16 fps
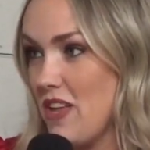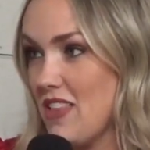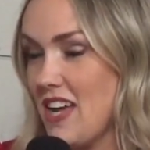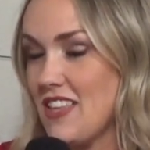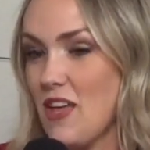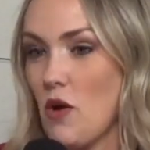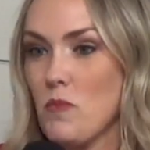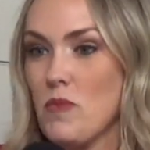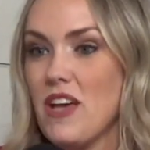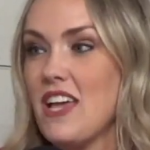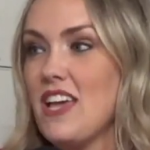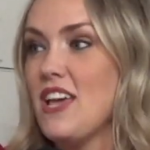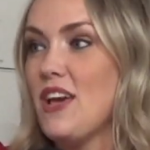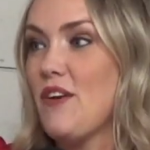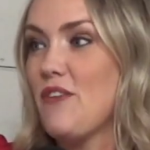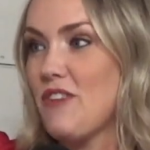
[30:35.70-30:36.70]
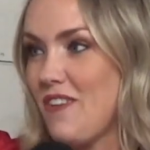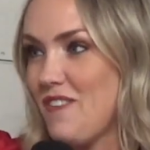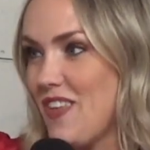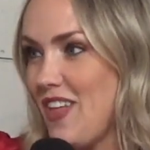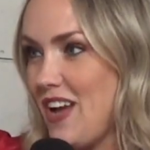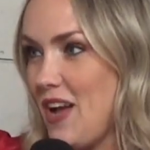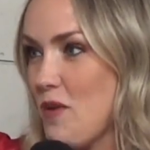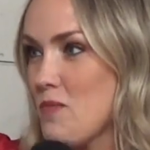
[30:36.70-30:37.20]
me. Like that would be a gift. I feel
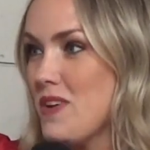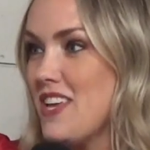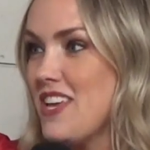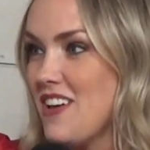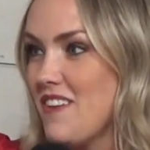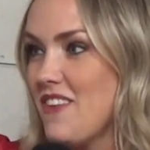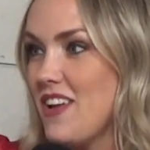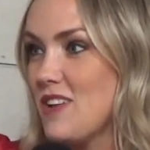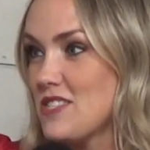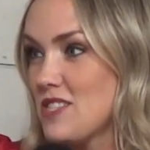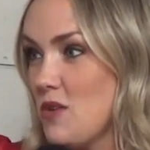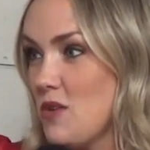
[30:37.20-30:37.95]
like I would be giving to